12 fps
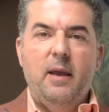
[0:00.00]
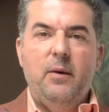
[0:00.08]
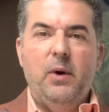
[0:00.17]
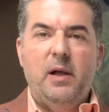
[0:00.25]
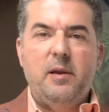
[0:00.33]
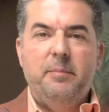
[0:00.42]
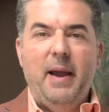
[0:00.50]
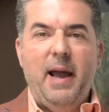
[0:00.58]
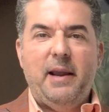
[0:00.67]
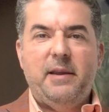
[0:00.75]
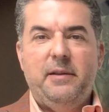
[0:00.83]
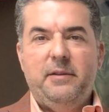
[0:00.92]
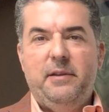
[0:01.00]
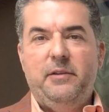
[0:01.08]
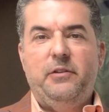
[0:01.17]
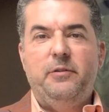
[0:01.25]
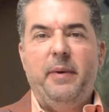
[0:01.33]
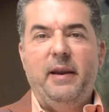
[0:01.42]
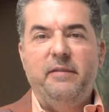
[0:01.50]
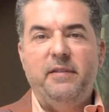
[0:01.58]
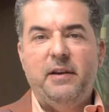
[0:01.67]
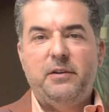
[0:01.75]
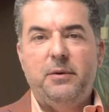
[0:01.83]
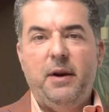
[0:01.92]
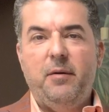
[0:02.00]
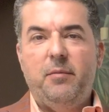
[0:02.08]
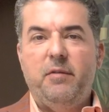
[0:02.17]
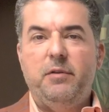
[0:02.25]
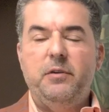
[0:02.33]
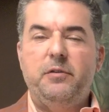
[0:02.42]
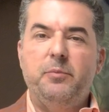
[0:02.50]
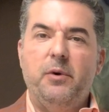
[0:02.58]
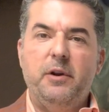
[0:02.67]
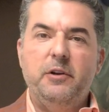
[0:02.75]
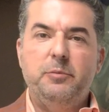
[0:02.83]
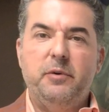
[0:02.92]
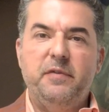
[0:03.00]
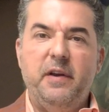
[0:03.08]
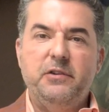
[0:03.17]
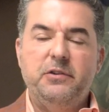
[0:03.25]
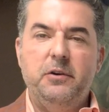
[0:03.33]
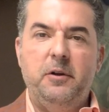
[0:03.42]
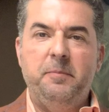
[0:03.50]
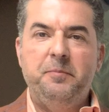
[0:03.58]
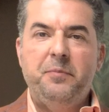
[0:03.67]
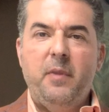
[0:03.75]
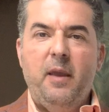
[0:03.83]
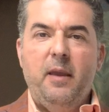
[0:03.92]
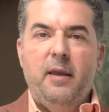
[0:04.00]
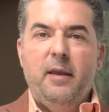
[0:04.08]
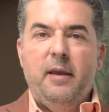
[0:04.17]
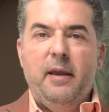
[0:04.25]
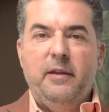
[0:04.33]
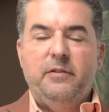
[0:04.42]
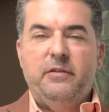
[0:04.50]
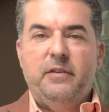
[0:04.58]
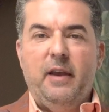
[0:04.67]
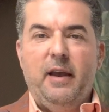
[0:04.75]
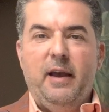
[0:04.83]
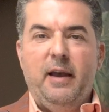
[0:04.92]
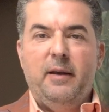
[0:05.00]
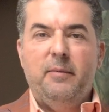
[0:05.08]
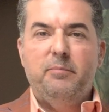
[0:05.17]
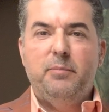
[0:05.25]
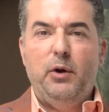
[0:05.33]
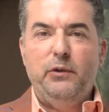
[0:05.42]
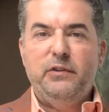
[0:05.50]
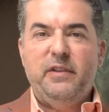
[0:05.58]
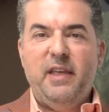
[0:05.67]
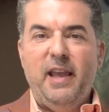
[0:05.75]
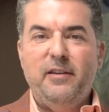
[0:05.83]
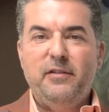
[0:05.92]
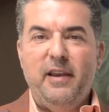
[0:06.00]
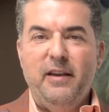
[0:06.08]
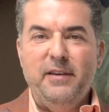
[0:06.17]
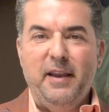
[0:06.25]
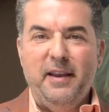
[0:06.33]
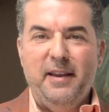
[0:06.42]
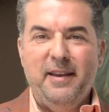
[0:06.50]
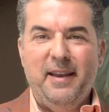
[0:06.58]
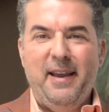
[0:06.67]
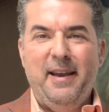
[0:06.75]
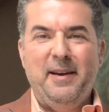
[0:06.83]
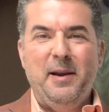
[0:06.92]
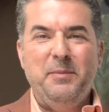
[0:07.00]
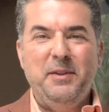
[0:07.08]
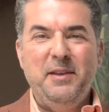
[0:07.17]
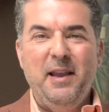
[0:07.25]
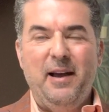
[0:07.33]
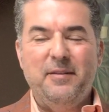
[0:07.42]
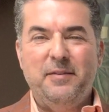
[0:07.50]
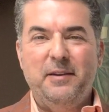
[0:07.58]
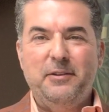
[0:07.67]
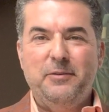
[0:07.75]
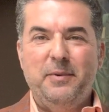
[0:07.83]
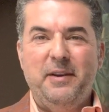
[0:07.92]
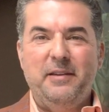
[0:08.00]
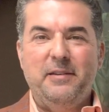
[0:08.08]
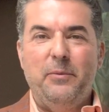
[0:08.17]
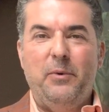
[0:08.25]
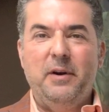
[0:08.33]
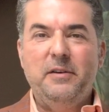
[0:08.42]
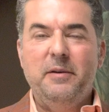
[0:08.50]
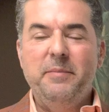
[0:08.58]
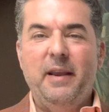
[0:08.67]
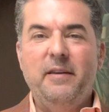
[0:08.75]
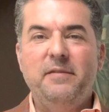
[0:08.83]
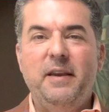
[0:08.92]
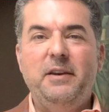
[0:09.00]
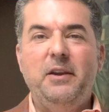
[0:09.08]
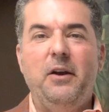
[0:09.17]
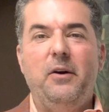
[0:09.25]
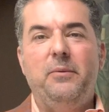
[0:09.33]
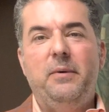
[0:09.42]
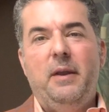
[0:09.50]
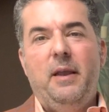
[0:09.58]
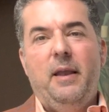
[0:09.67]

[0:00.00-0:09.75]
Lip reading: Welcome back. This is Benny Victory, Reverse Mortgage Professional. It's post-Thanksgiving and I'm in the office because I wanted to make a video